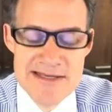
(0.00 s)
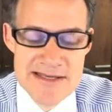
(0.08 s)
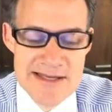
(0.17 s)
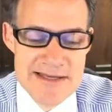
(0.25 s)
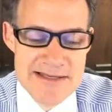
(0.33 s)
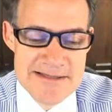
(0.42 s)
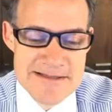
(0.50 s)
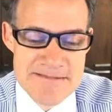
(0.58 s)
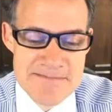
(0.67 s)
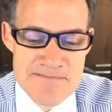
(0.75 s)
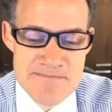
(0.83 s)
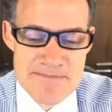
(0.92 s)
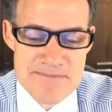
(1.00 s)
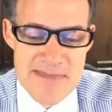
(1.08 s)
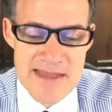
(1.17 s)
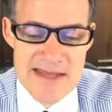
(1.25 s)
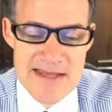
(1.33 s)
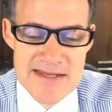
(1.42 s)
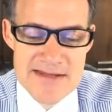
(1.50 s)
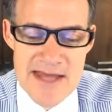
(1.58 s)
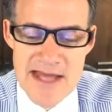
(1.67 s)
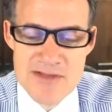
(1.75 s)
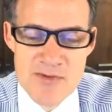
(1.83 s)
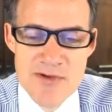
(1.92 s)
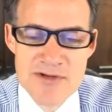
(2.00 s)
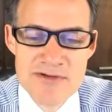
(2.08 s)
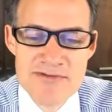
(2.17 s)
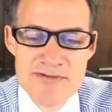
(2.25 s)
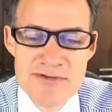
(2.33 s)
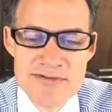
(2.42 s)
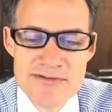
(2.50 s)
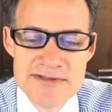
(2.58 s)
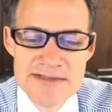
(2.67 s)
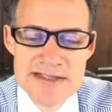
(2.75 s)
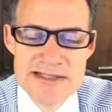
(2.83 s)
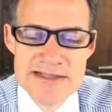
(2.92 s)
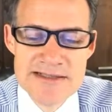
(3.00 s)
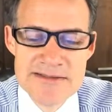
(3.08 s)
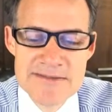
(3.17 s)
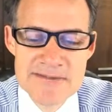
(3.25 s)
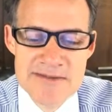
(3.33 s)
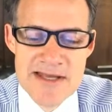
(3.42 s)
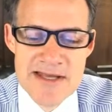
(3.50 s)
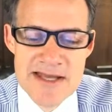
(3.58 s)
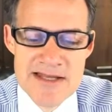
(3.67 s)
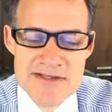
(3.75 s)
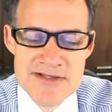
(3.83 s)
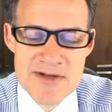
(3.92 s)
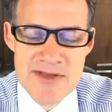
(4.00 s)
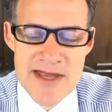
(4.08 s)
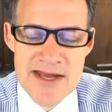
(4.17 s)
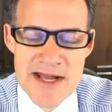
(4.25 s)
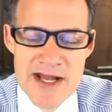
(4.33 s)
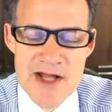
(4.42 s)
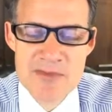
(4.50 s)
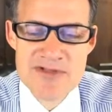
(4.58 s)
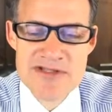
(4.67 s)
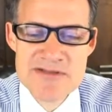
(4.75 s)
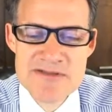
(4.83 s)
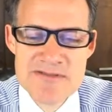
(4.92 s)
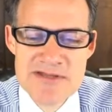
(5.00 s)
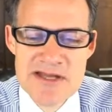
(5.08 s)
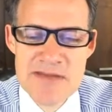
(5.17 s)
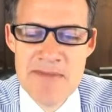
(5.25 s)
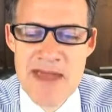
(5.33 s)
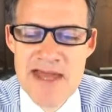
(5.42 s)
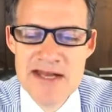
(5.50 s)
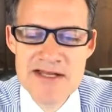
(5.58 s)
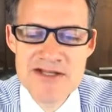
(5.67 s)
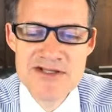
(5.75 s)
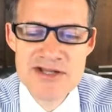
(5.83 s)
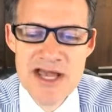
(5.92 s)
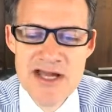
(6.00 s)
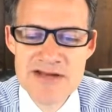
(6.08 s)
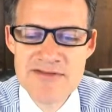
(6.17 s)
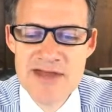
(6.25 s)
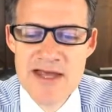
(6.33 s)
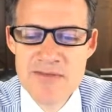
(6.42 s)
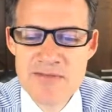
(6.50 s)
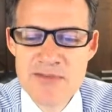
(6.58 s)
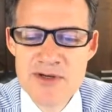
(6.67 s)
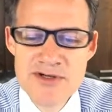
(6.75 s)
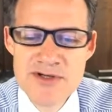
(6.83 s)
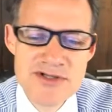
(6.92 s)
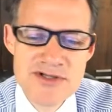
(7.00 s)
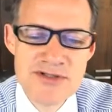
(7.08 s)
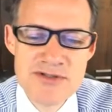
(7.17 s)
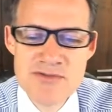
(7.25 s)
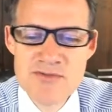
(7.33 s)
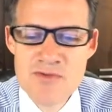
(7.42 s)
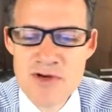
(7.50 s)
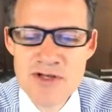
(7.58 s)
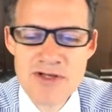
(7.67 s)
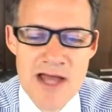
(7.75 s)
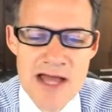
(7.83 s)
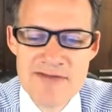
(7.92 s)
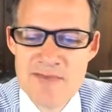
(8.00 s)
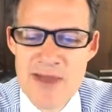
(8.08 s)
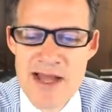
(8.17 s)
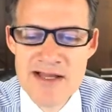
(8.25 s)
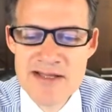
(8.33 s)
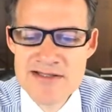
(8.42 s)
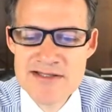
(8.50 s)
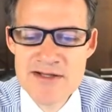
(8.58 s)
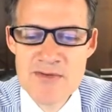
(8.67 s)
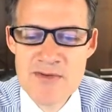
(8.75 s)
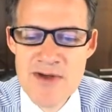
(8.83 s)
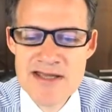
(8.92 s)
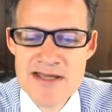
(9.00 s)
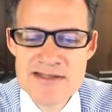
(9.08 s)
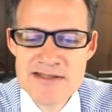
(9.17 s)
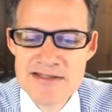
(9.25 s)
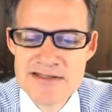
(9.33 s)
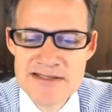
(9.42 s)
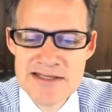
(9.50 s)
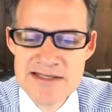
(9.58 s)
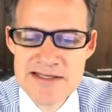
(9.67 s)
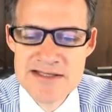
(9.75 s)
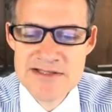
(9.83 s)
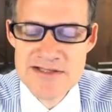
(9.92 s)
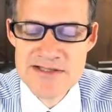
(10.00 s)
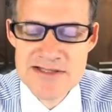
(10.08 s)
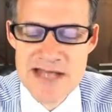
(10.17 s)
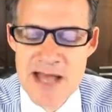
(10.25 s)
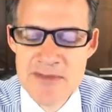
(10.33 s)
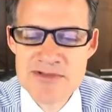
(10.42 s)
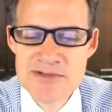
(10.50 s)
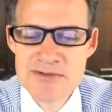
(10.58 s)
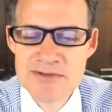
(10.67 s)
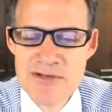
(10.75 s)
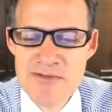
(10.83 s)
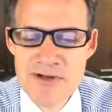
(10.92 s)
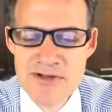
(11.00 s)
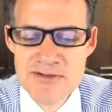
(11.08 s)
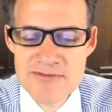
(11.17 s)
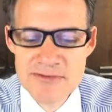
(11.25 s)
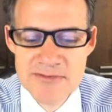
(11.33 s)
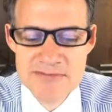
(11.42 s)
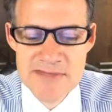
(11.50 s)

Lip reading: That's wonderful. And so that helps to manage kind of that personal work-life balance in a way that is just absolutely wonderful.